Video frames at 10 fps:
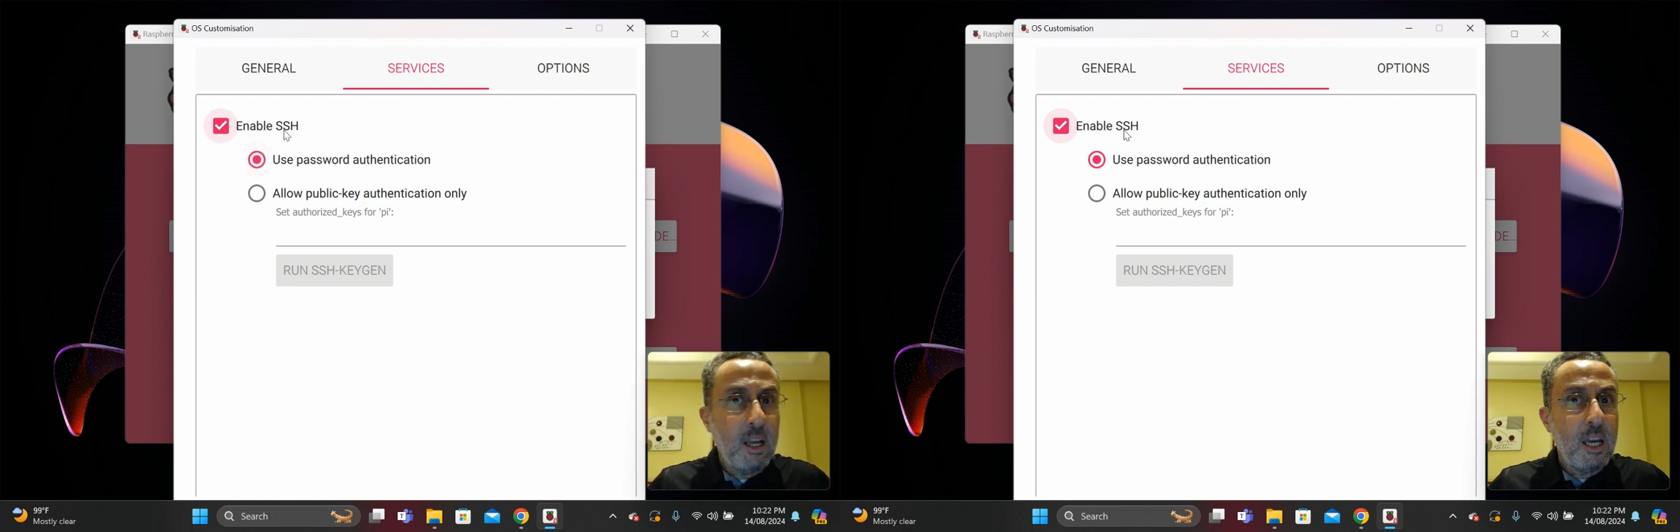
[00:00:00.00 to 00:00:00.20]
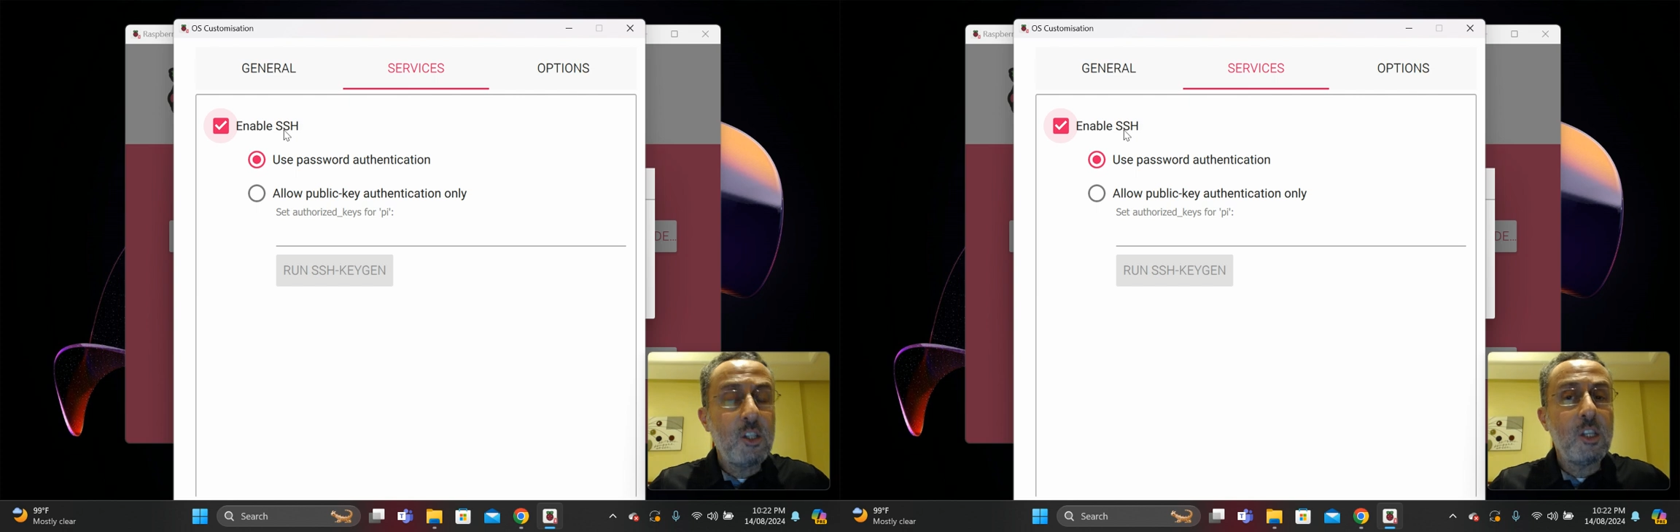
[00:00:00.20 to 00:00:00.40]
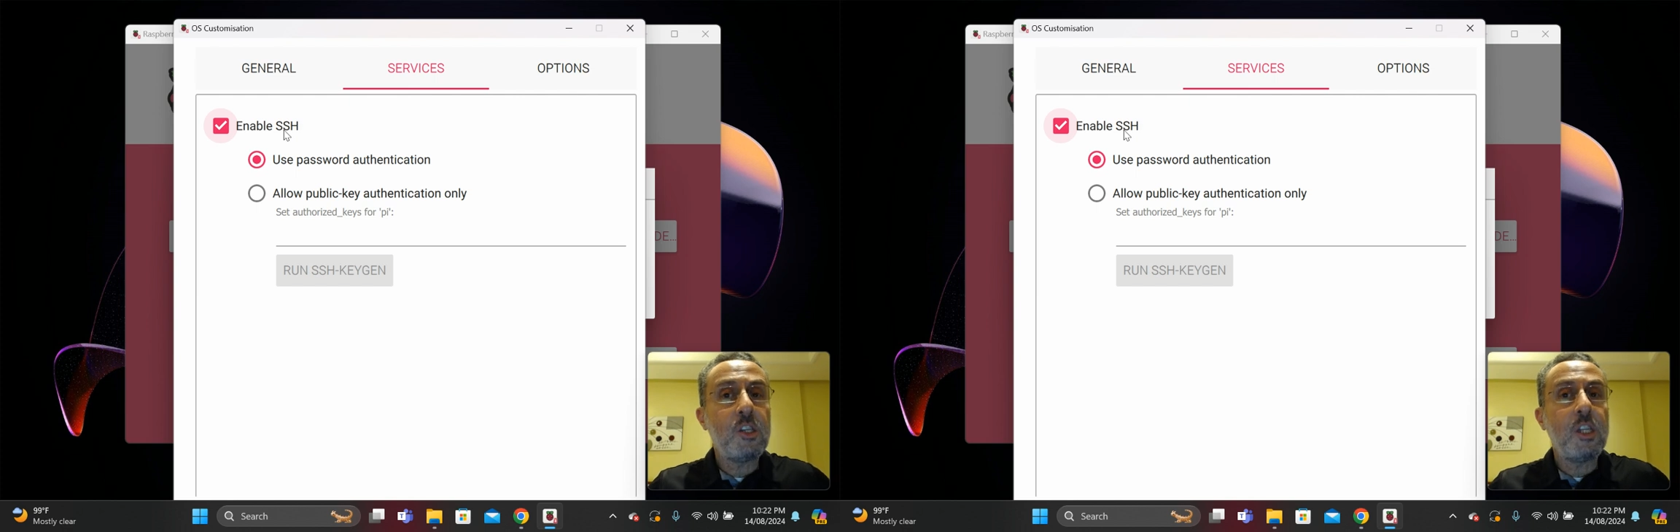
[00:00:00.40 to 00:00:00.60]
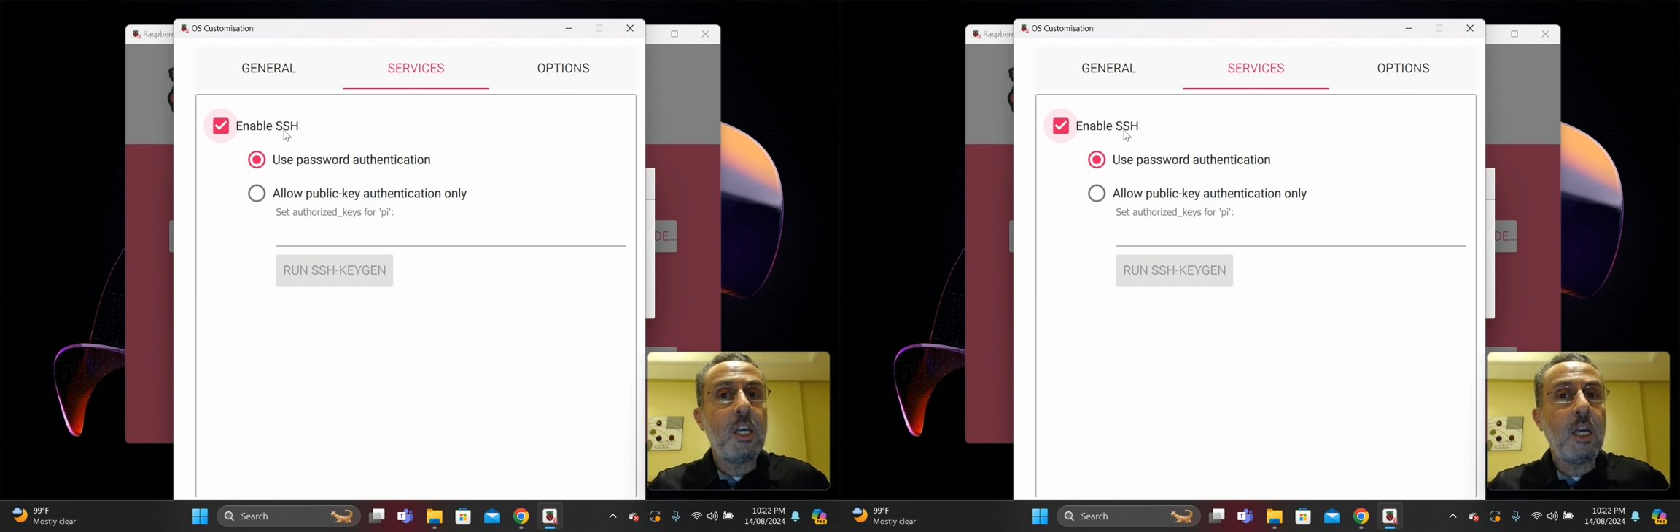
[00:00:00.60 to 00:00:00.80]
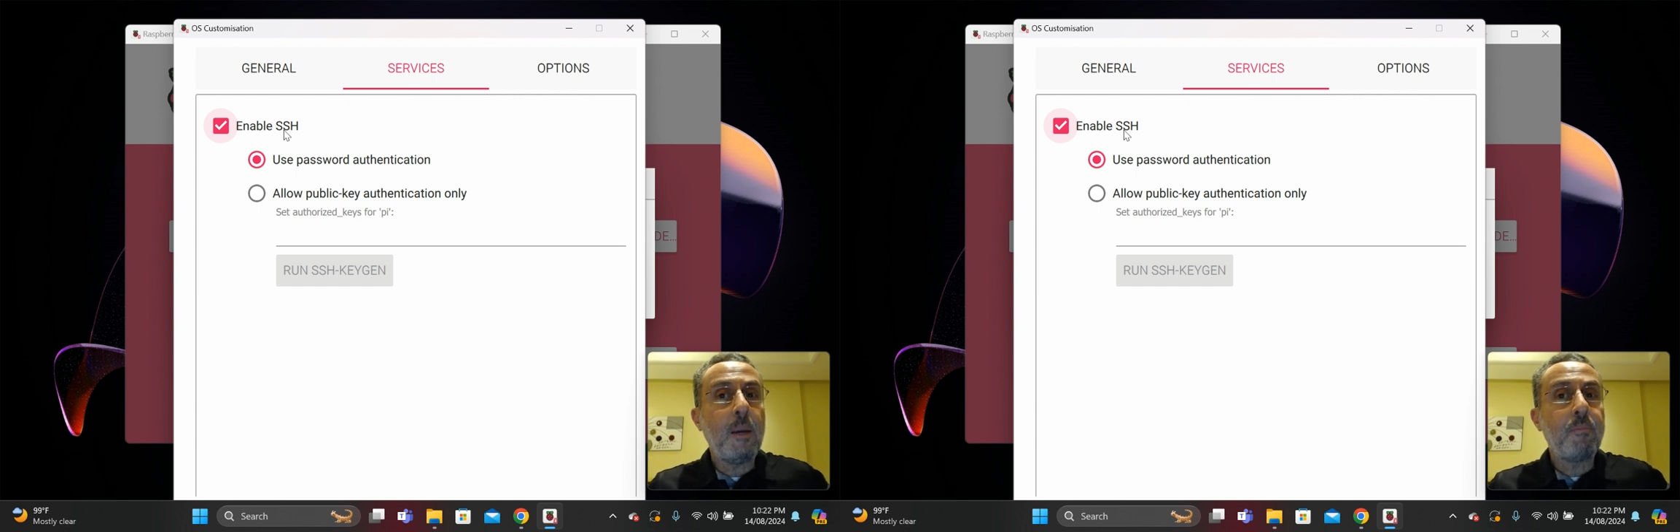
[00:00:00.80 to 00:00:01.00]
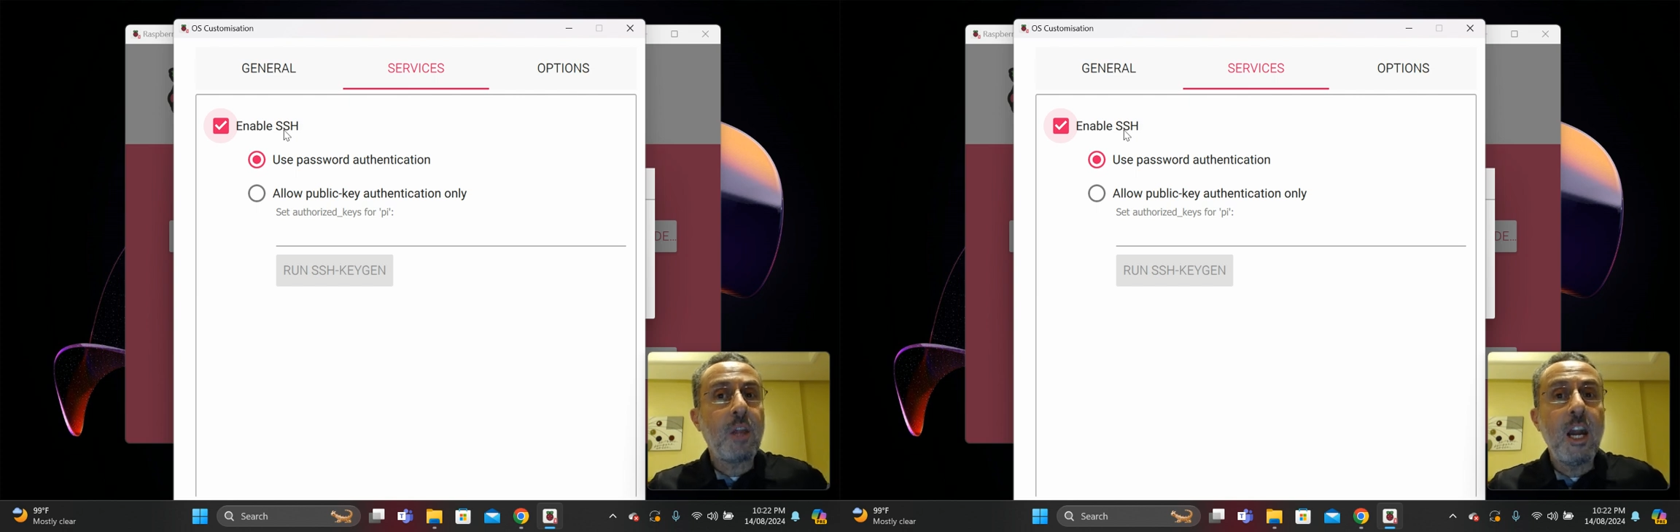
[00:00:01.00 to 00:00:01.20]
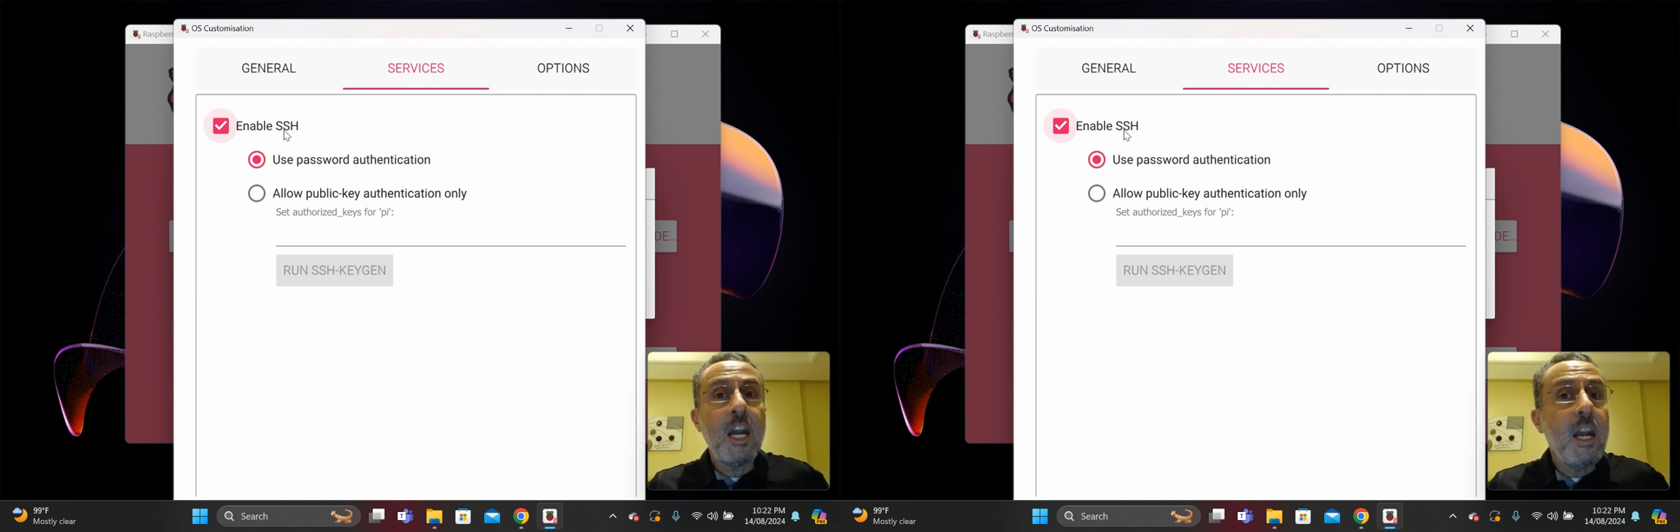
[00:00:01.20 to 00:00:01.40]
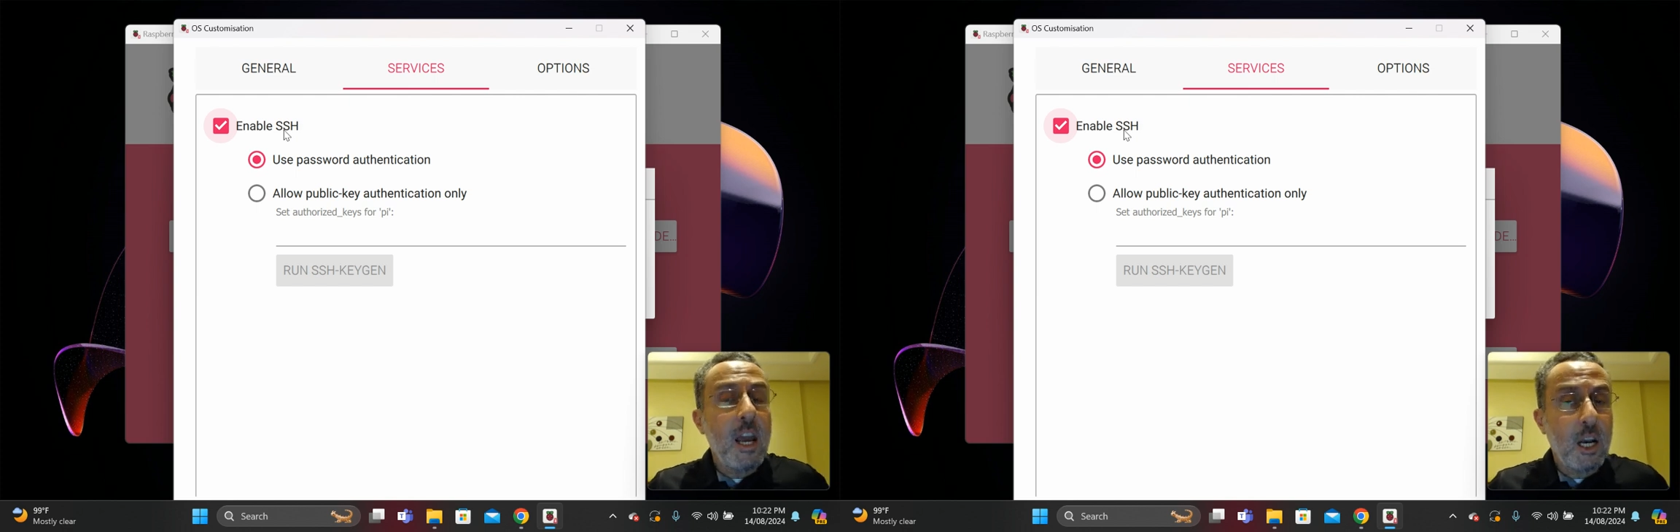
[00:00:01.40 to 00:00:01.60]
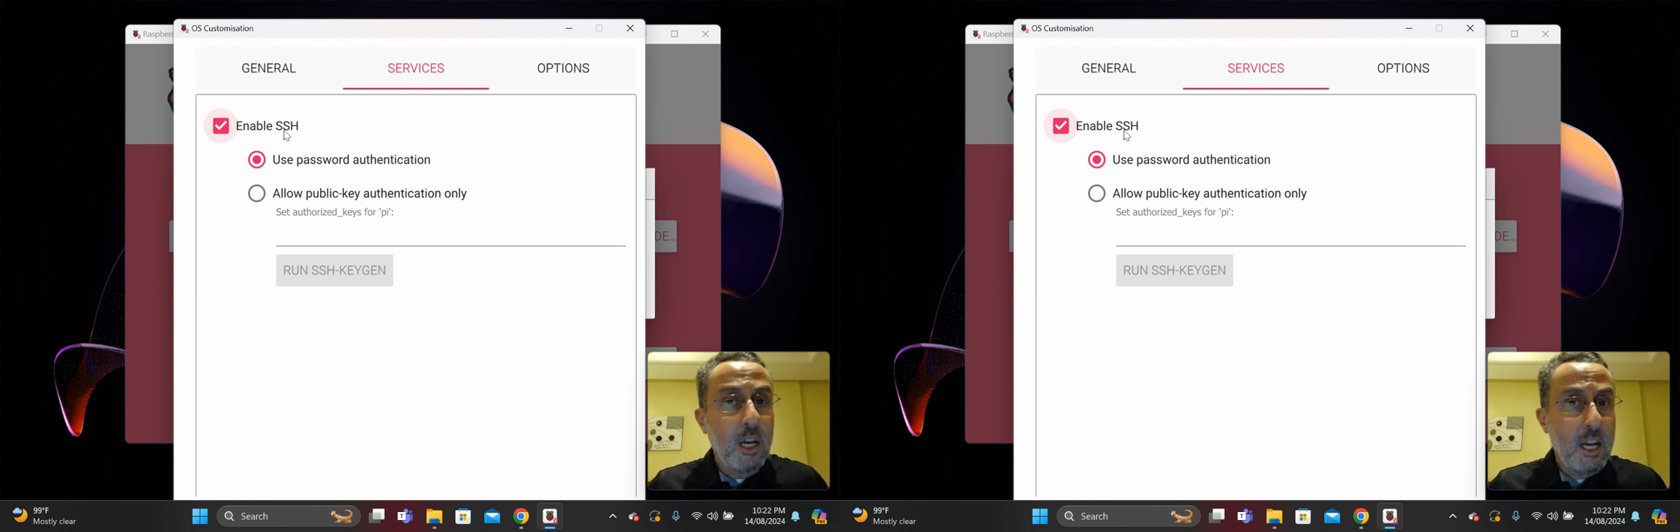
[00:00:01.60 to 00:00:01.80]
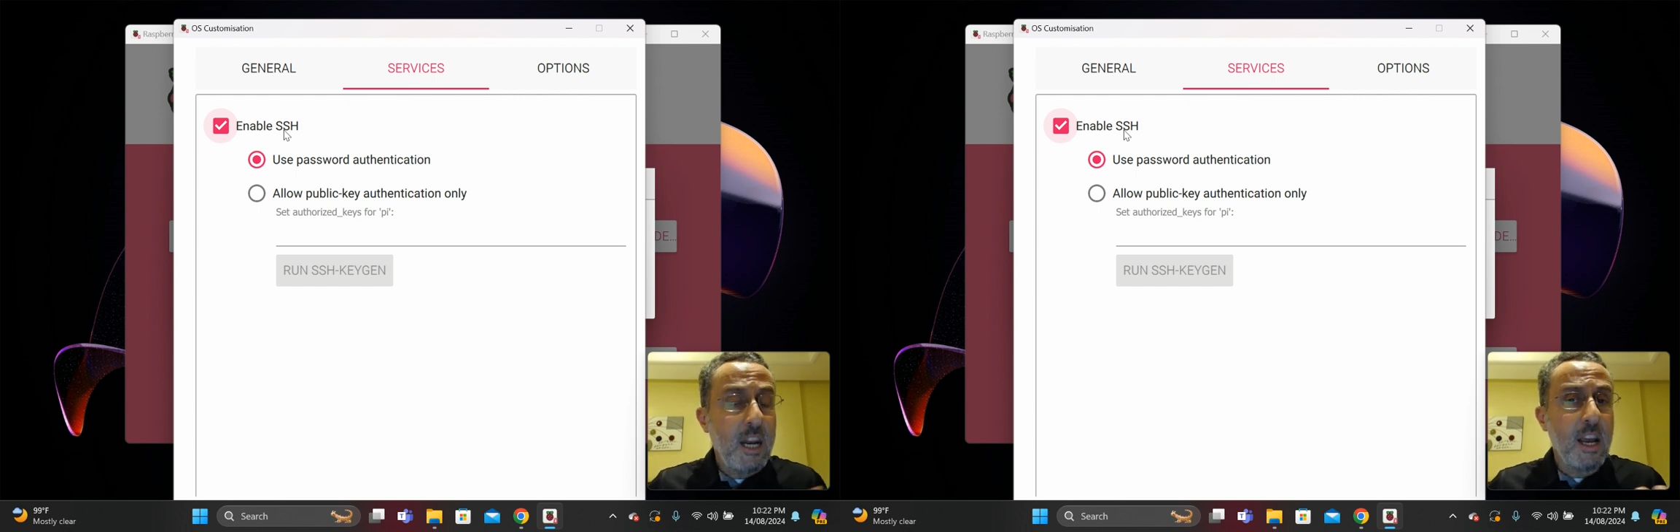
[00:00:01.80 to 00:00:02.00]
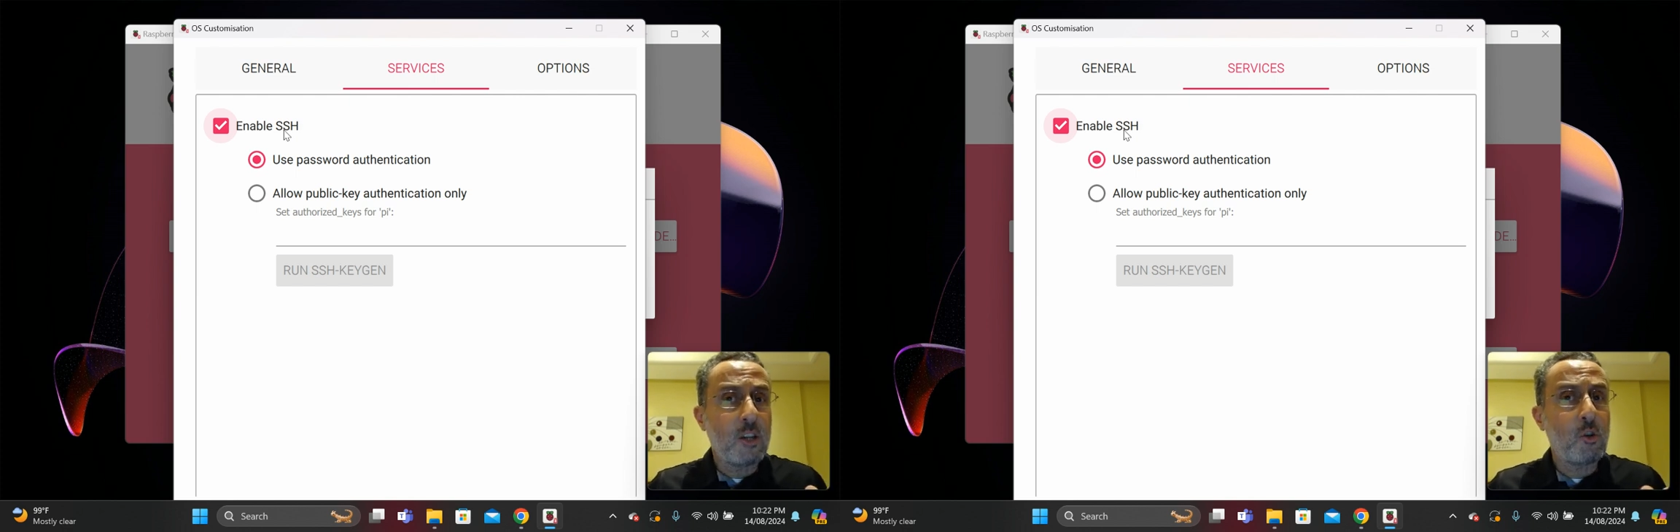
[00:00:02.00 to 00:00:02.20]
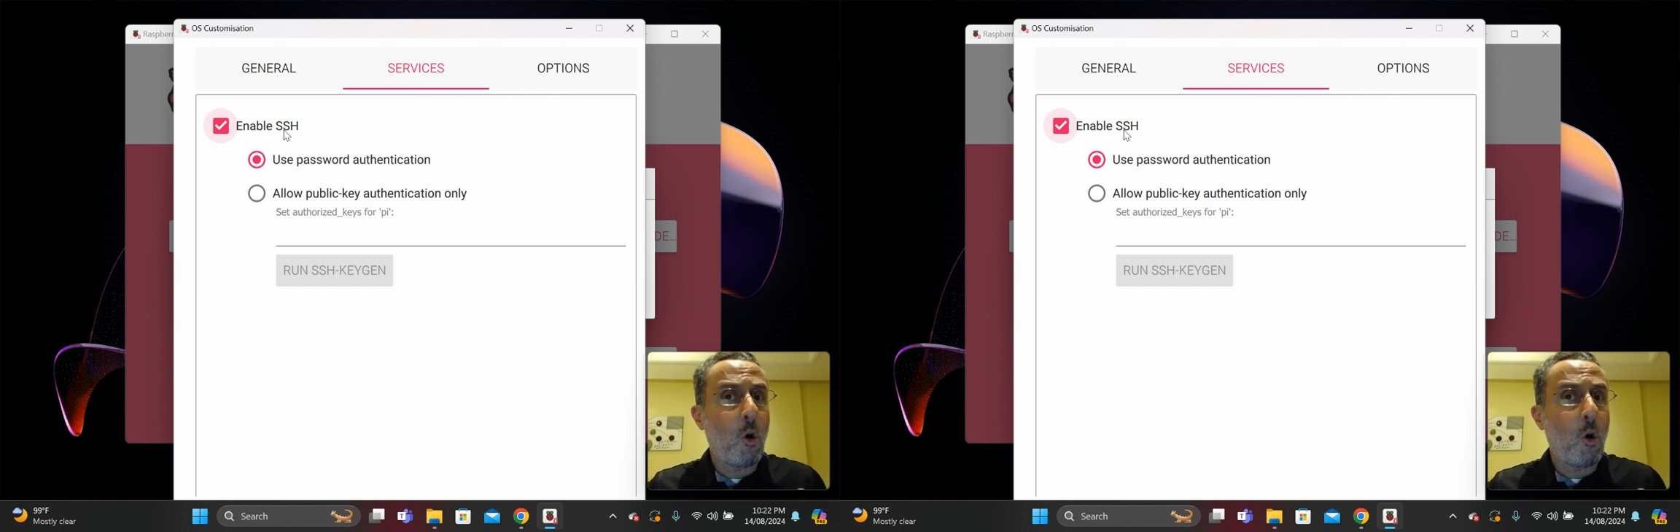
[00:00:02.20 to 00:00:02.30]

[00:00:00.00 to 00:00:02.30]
it is the Linux